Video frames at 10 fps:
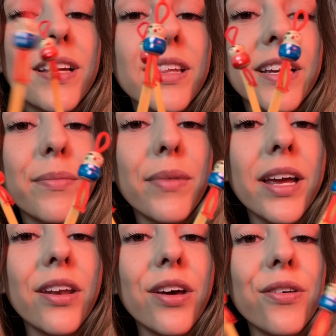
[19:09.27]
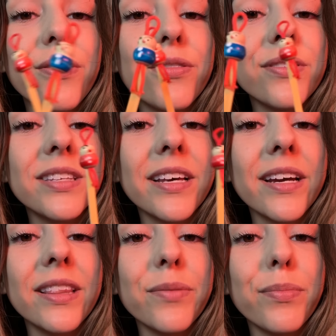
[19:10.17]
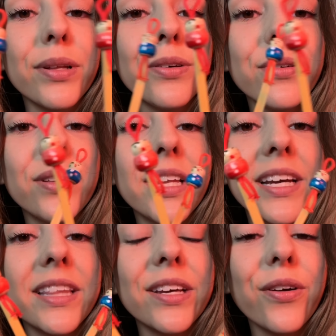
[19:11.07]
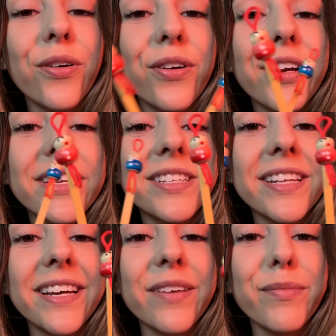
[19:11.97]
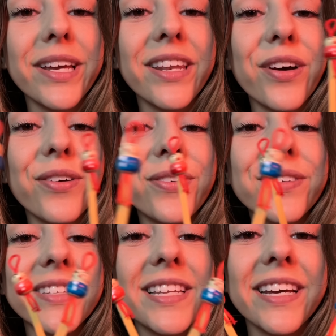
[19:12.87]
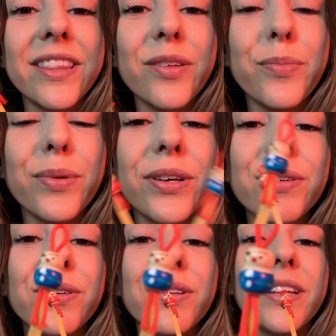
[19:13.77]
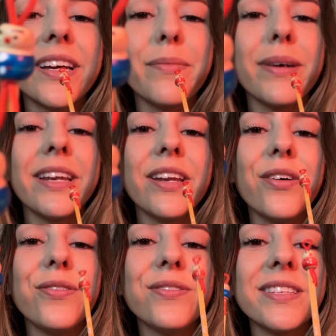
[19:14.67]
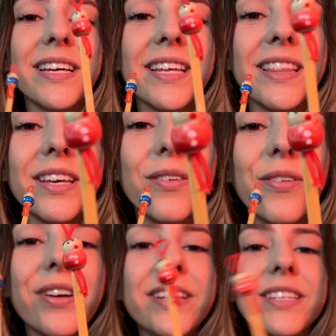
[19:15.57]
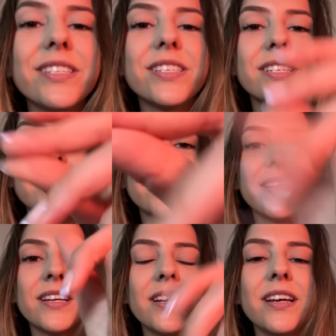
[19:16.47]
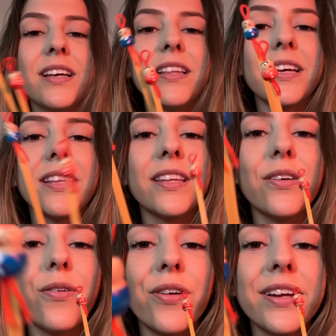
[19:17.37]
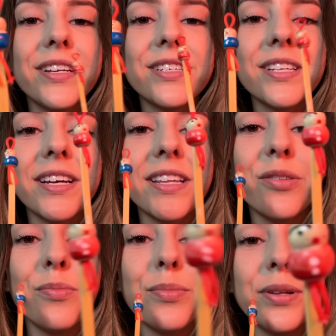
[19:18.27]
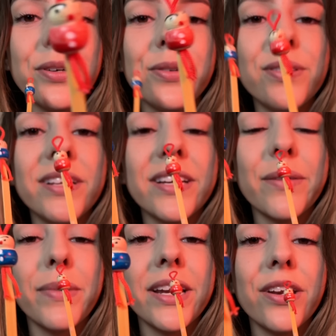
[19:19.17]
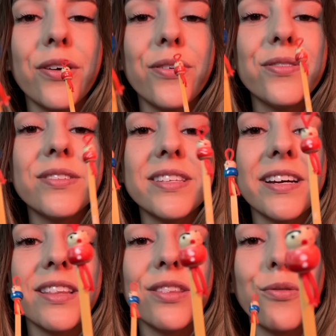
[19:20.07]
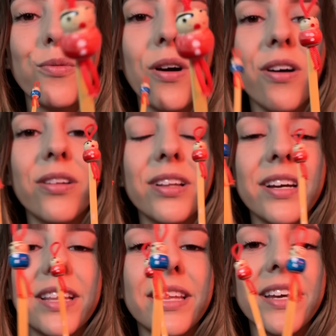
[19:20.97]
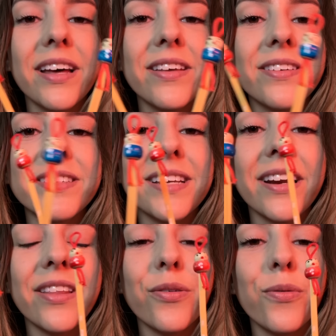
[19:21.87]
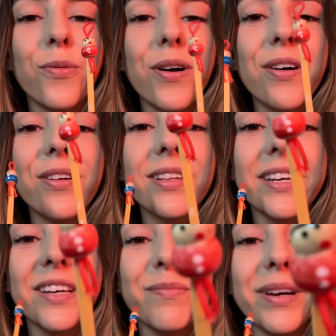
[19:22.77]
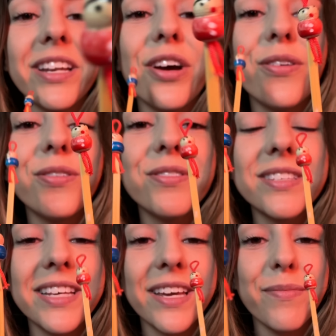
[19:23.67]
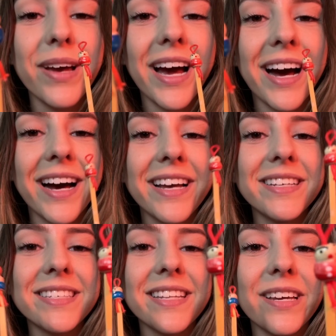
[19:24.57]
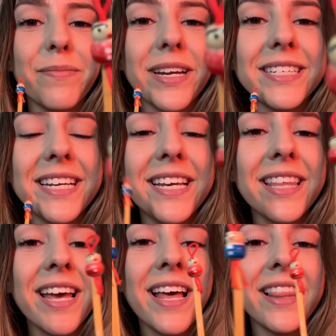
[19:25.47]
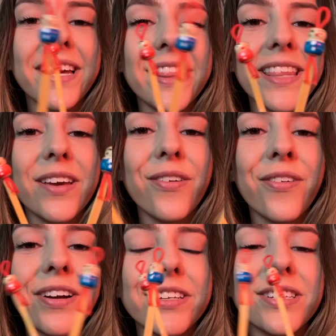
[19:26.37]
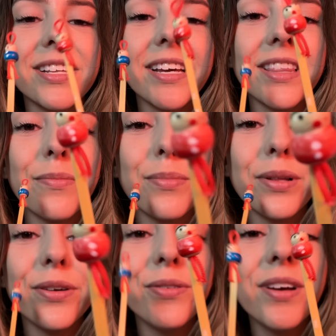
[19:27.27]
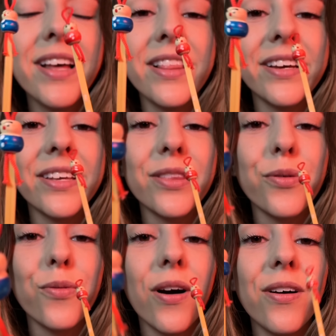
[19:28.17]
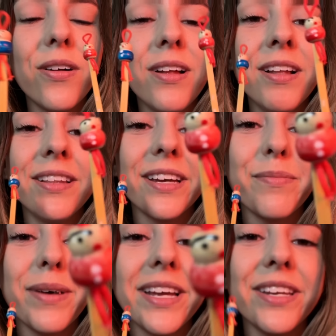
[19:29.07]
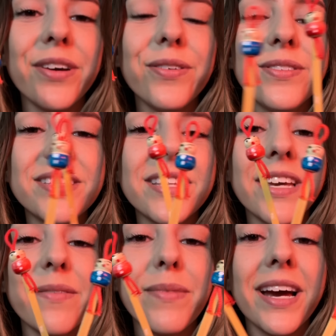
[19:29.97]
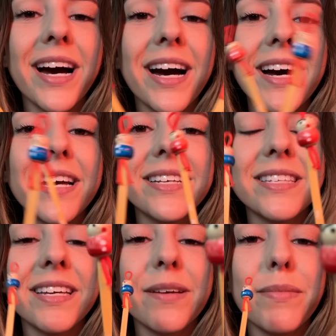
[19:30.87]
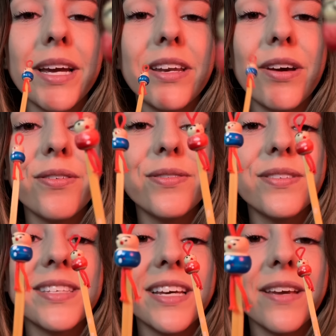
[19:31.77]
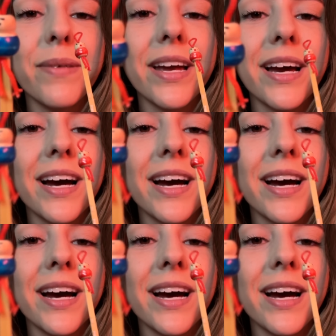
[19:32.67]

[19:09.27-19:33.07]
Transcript: Look at my nose. Look at the blue. Look at the orange. Look at my nose. Look at the blue. Look at my nose. Look at the orange. Look at the orange. Look at the blue. Look at my nose. Look at the wall. Look at the other side of the wall. Look at my nose. Look at my eyes. Look at my teeth. Look at the orange. Look at the blue. Look at the wall. Look at my nose. Look at my eyes. Look at my nose. Look at my